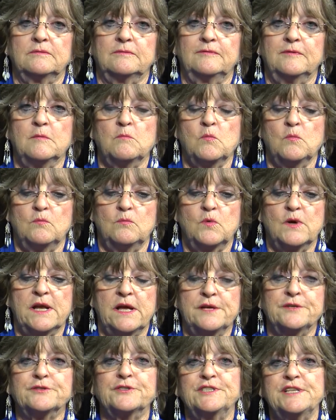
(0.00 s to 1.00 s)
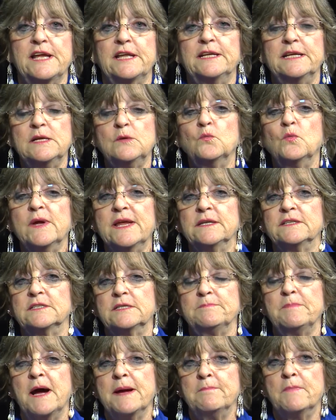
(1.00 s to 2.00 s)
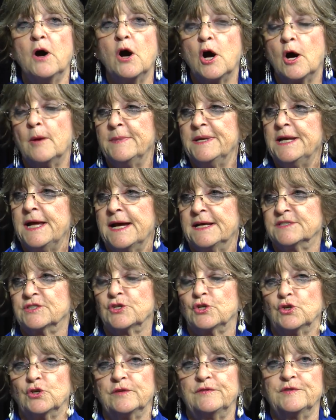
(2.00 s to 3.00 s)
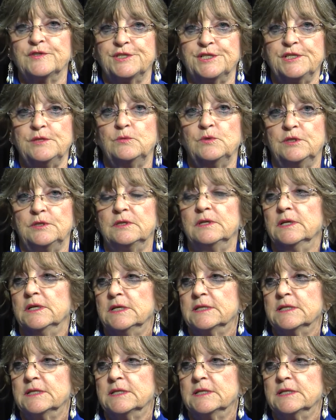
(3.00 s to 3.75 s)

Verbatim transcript: from what I understand, he went to my mom and asked her if she would